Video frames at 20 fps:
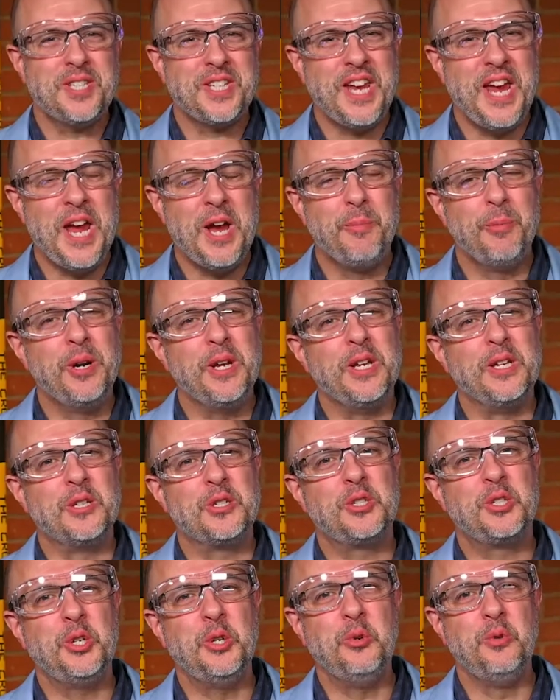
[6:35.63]
camera is
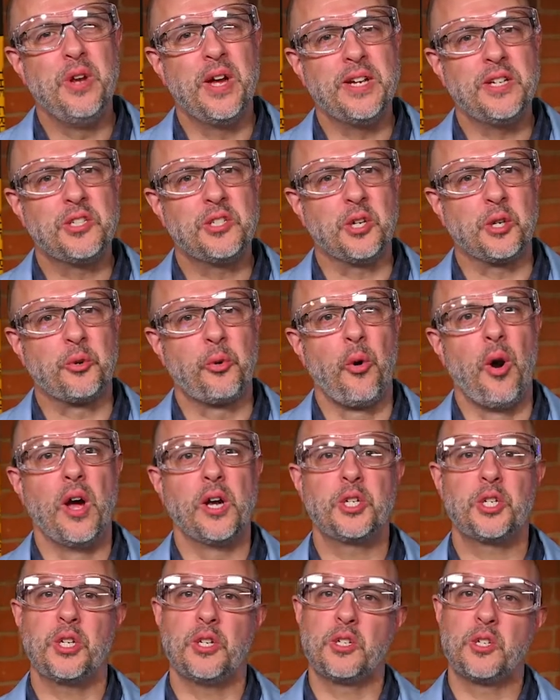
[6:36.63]
too nice to
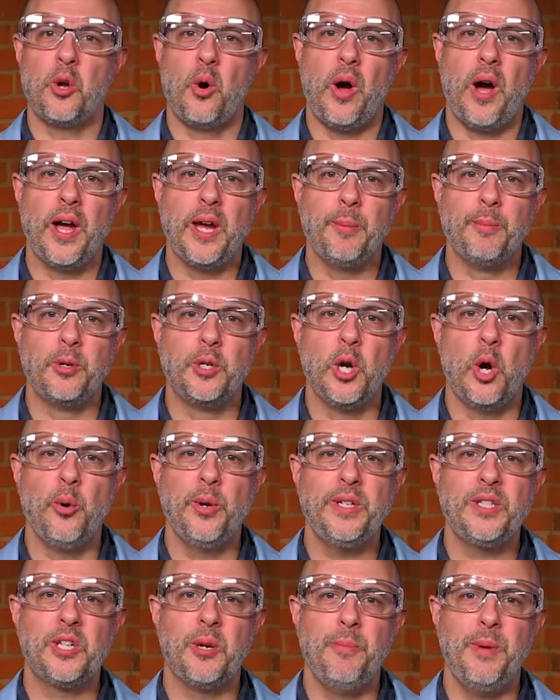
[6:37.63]
crush, so I am
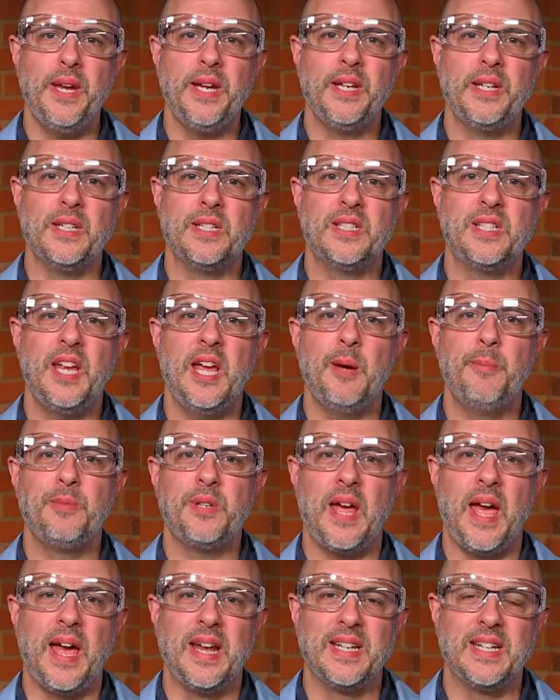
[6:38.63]
going to make an attempt
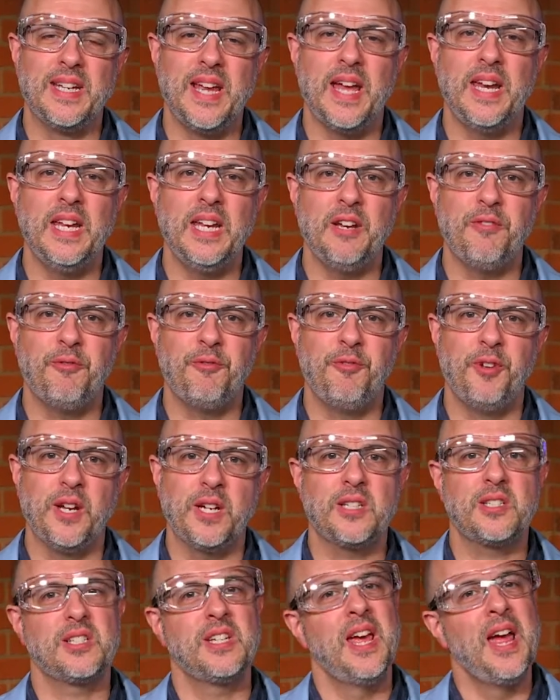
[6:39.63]
at getting it
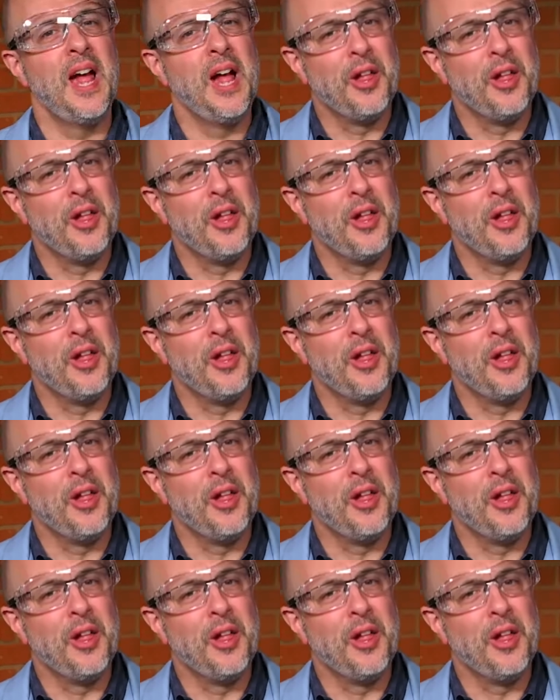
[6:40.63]
fixed.